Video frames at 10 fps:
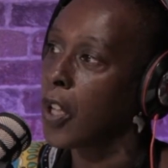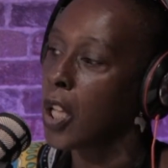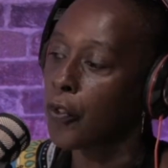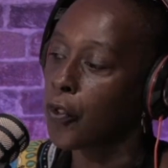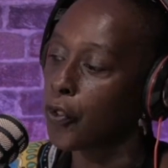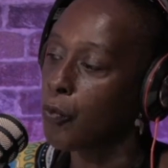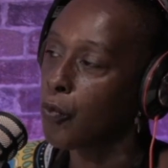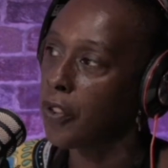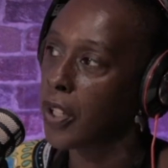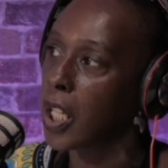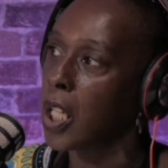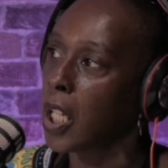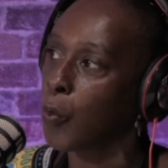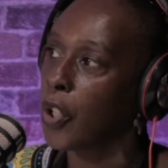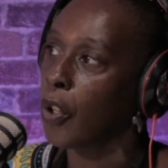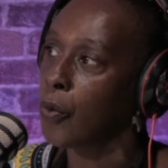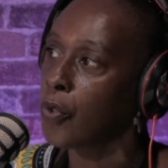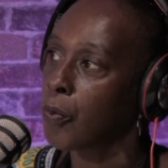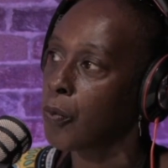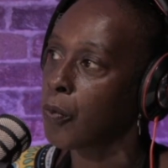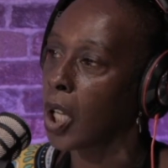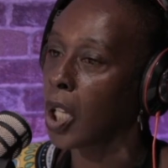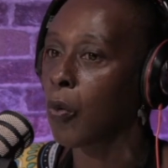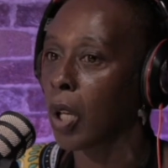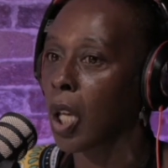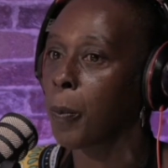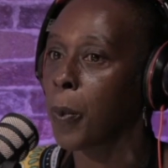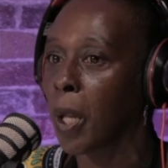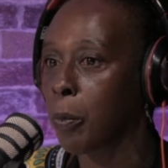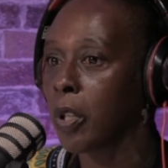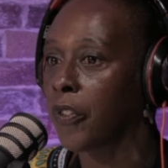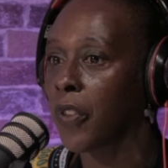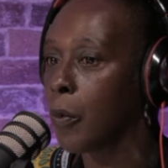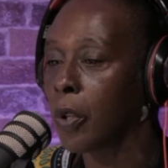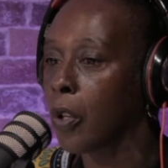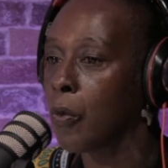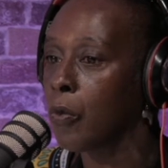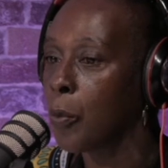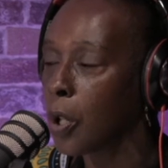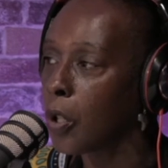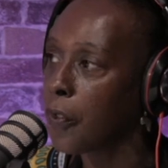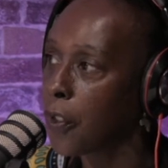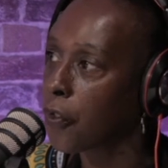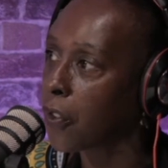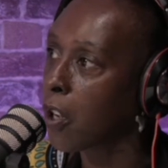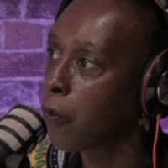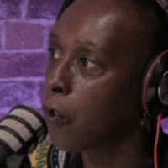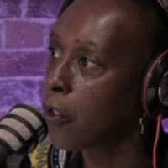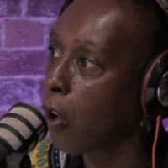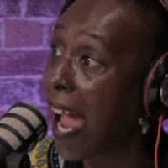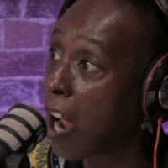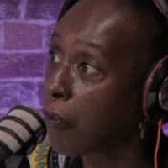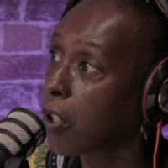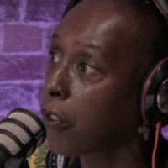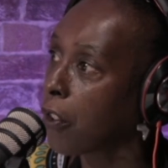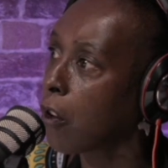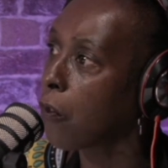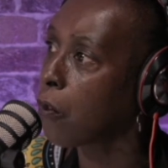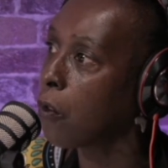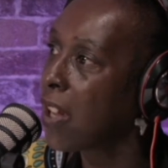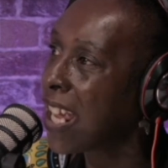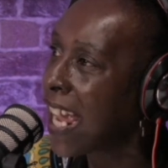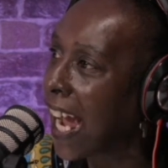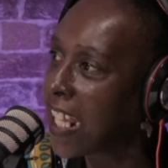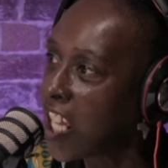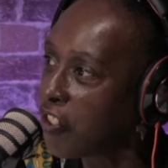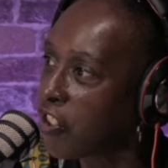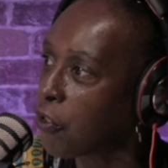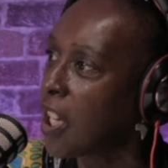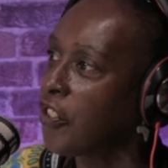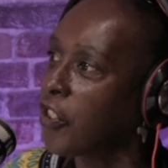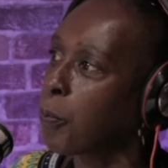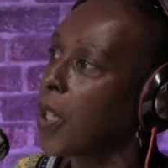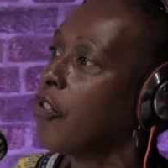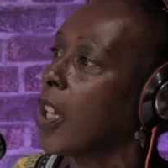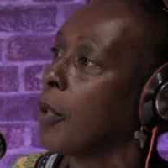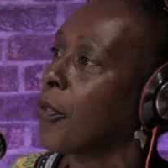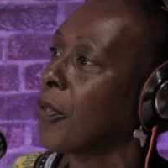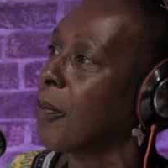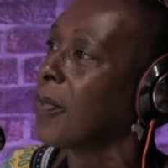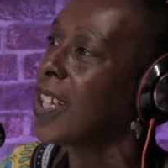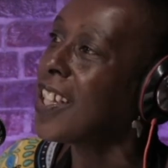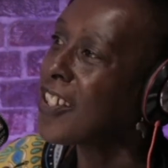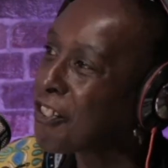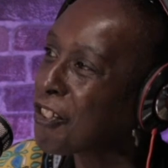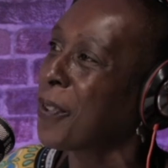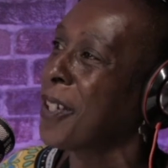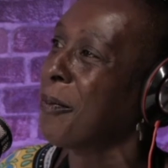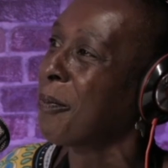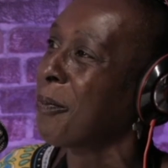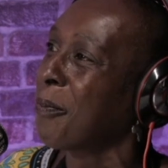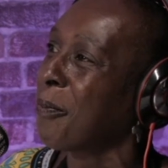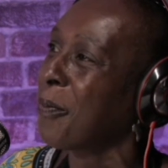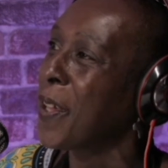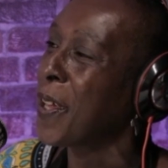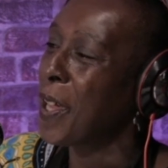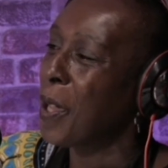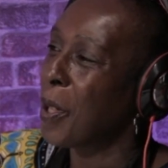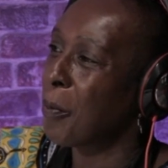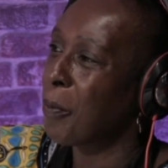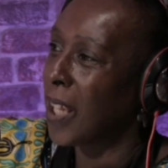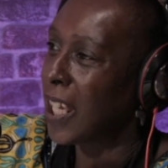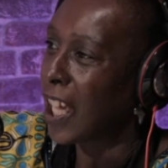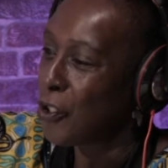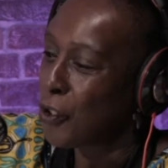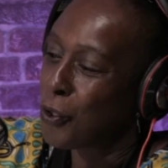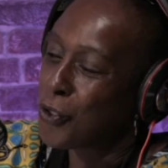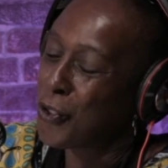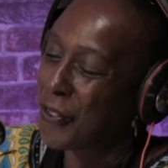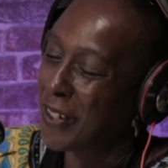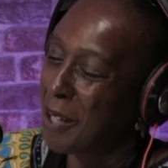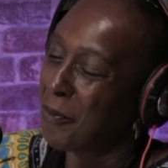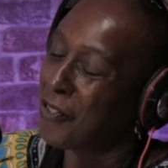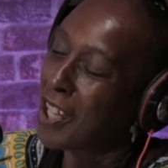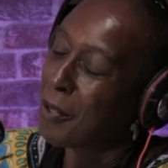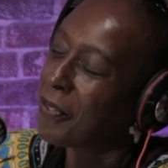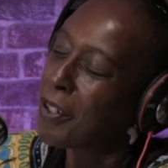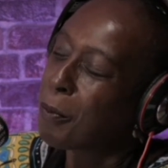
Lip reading: For some reason here, we don't. And I don't care, people, I'm going to say we don't. We don't have enough self-love as our African self-love. And here's the spin, James. Here's the spin. Like how you called your name, James Dibbo.